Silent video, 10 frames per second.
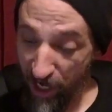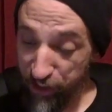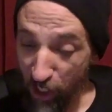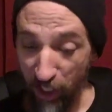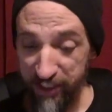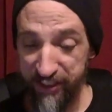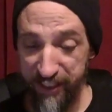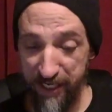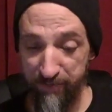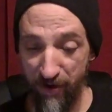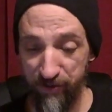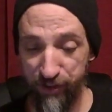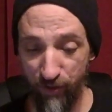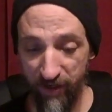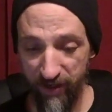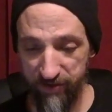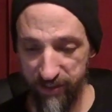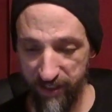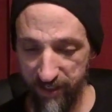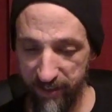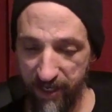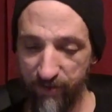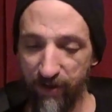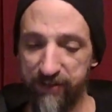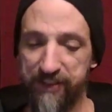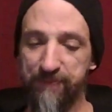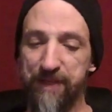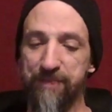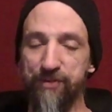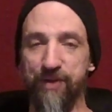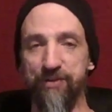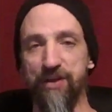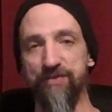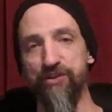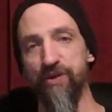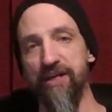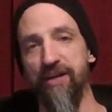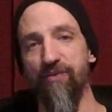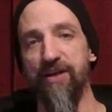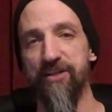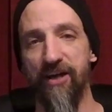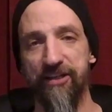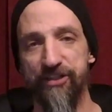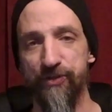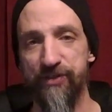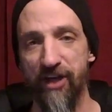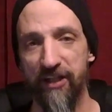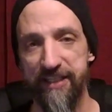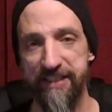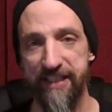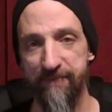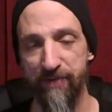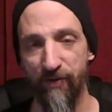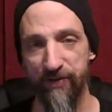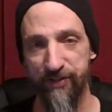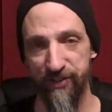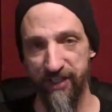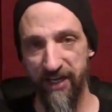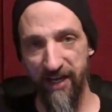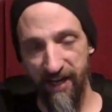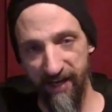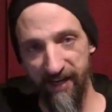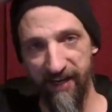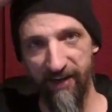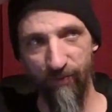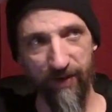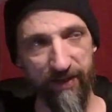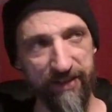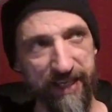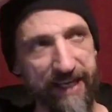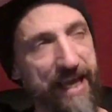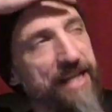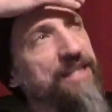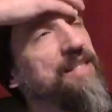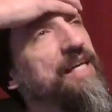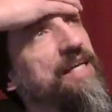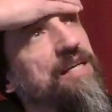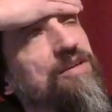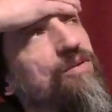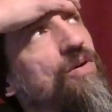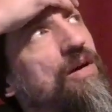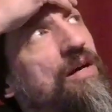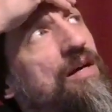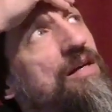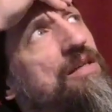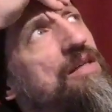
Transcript: Dolly Steamboat! Joy, are you signed in yet? On September 2012, Joy and I went on to Dolly Steamboat, which is, what is that, Canyon Lake or